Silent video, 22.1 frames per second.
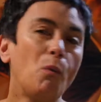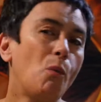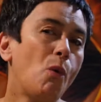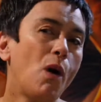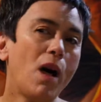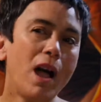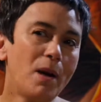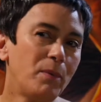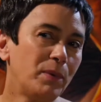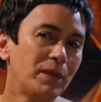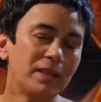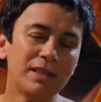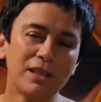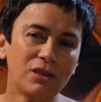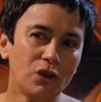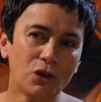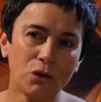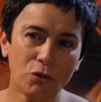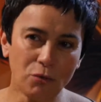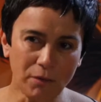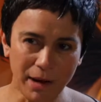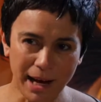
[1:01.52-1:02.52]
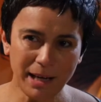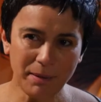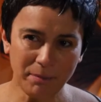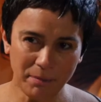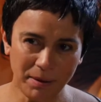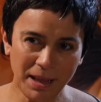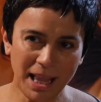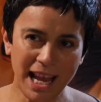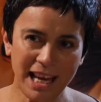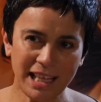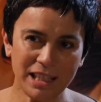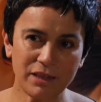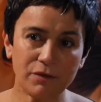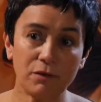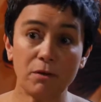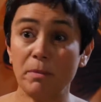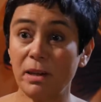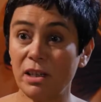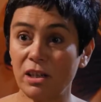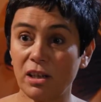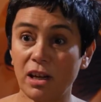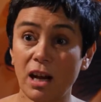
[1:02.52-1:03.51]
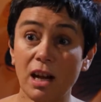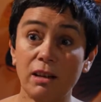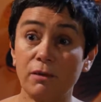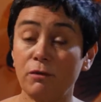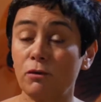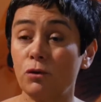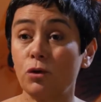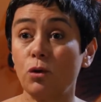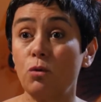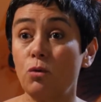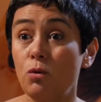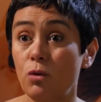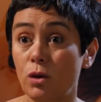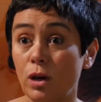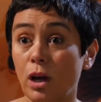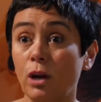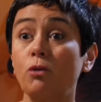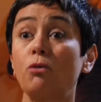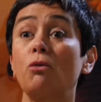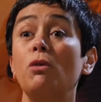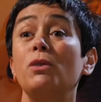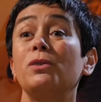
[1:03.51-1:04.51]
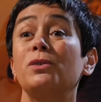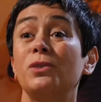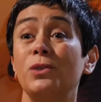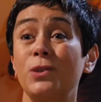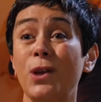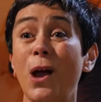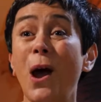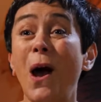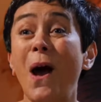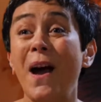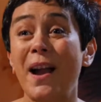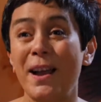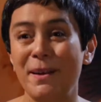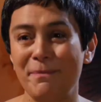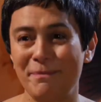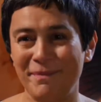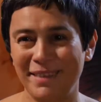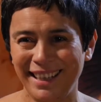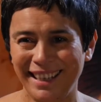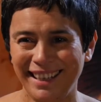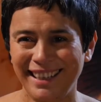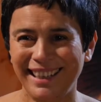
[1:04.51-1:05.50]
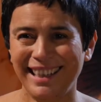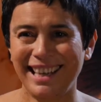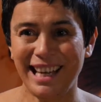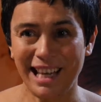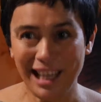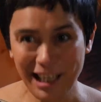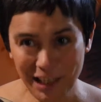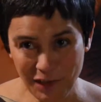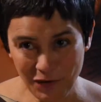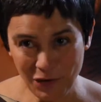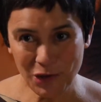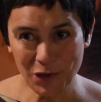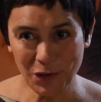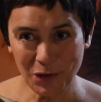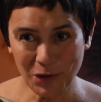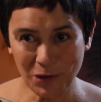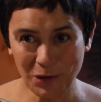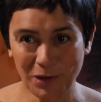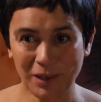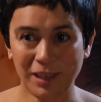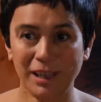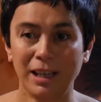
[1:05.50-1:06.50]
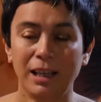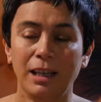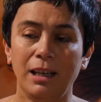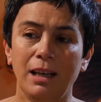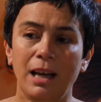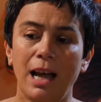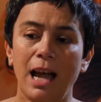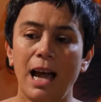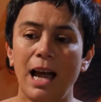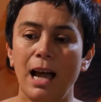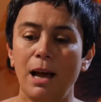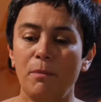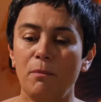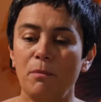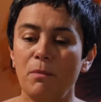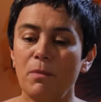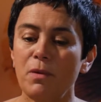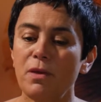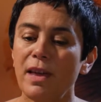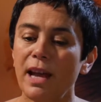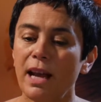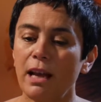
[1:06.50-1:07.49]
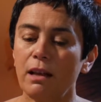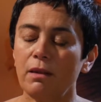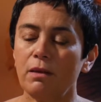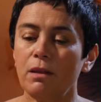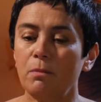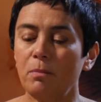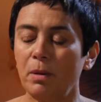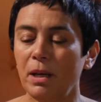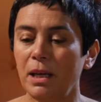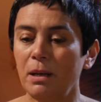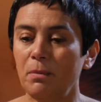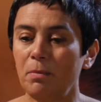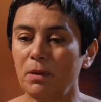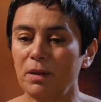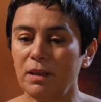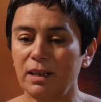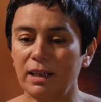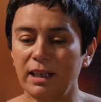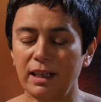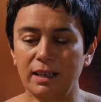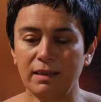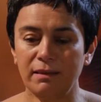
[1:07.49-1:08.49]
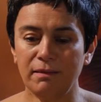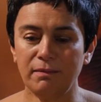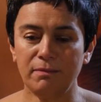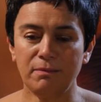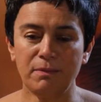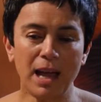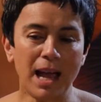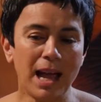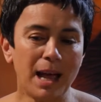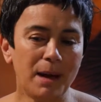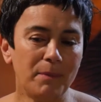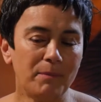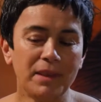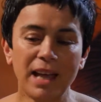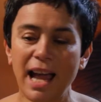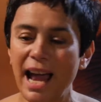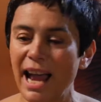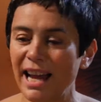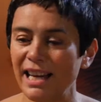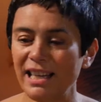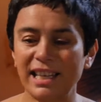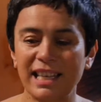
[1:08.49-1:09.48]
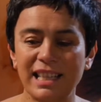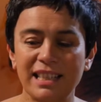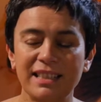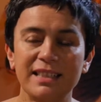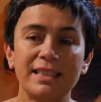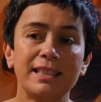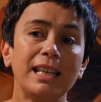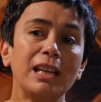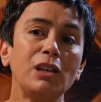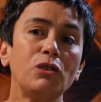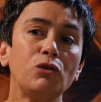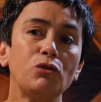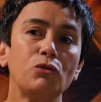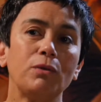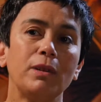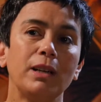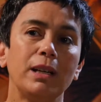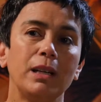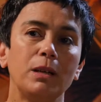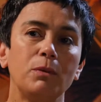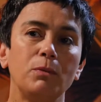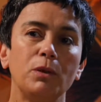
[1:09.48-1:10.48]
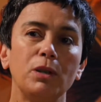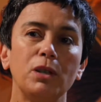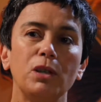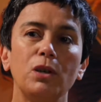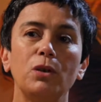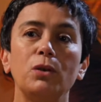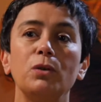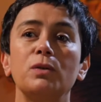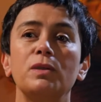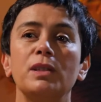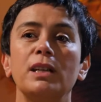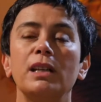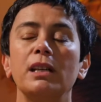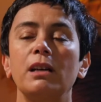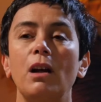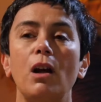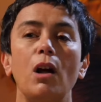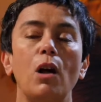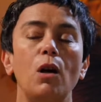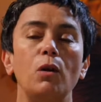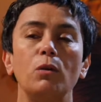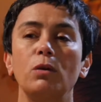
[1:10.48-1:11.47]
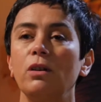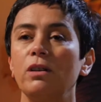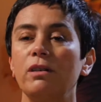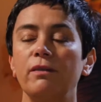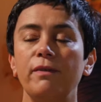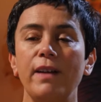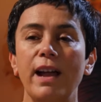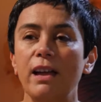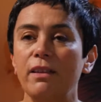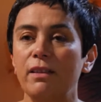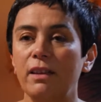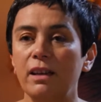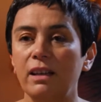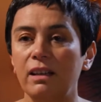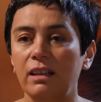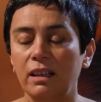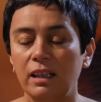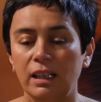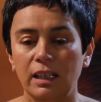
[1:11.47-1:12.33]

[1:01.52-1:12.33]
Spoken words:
why it was such a great place for me to kind of talk across time into. That the people in the 18th century were using a whole lot of other